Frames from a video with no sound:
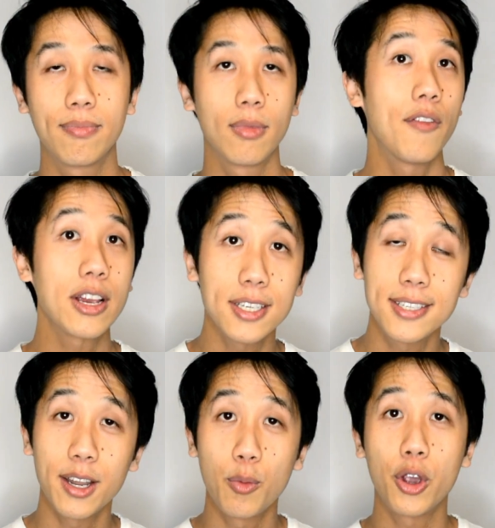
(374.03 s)
I've actually
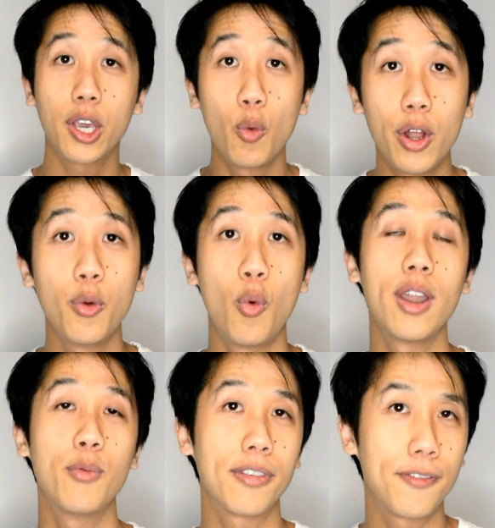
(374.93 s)
started working one-on-one
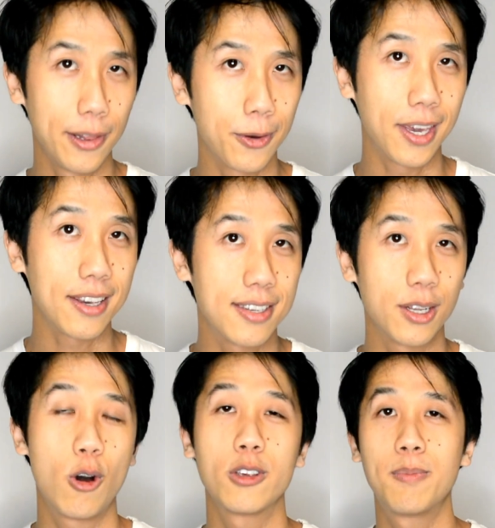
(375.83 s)
with fellow geeks and
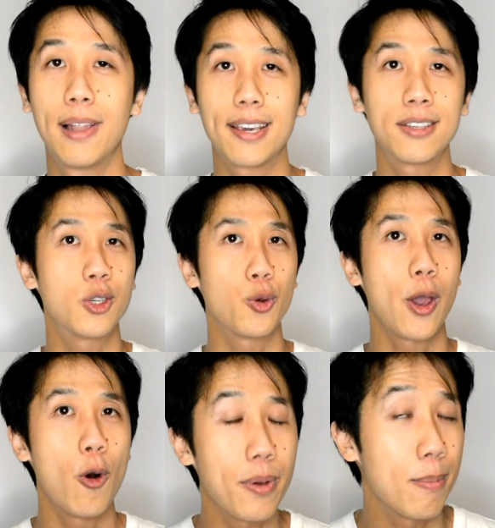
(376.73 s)
cosplayers to
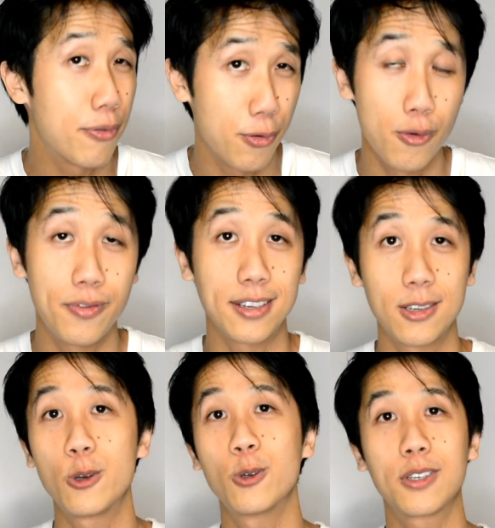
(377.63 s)
help improve their
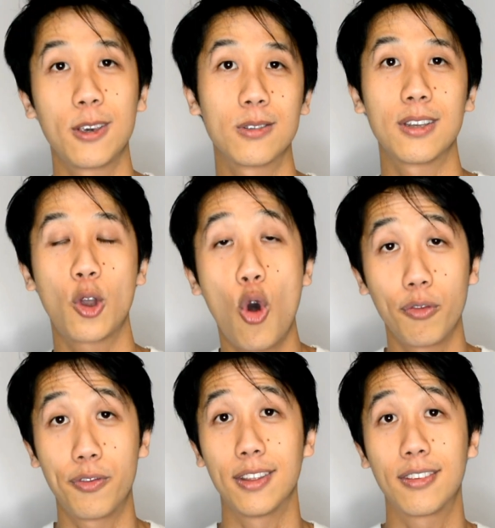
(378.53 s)
social skills and
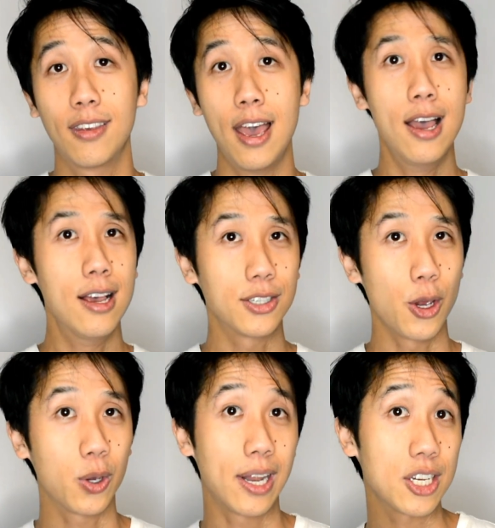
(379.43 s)
confidence. So
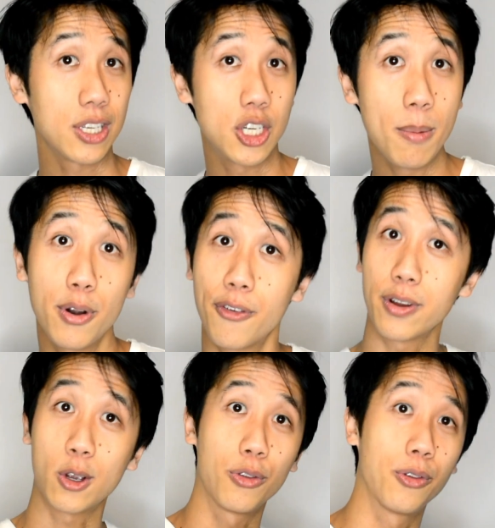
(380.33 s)
you can actually jump on a free
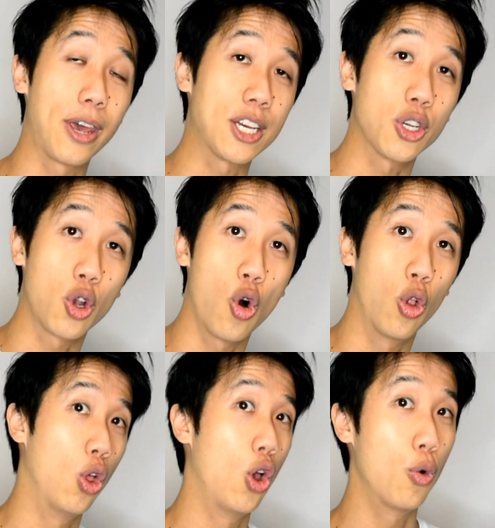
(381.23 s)
consultation call
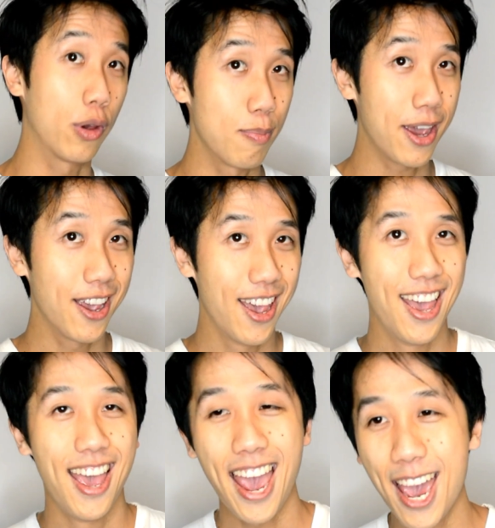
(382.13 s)
with me,
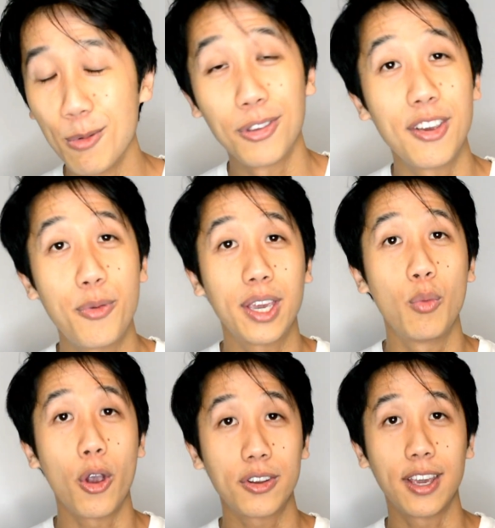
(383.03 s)
and we'll see if we can
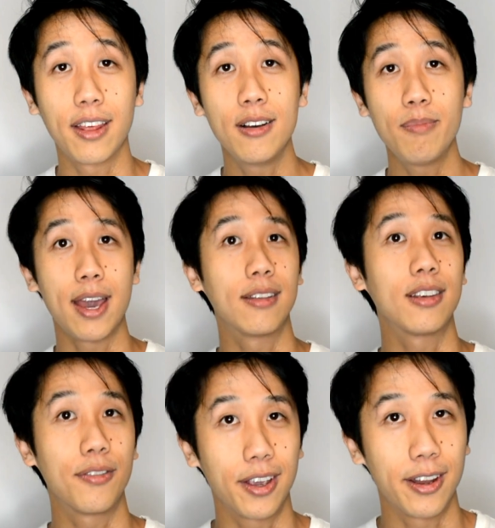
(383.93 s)
work together and see
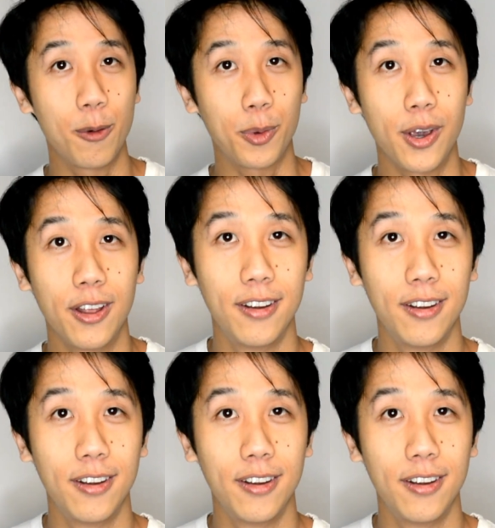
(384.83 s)
if I can help you out.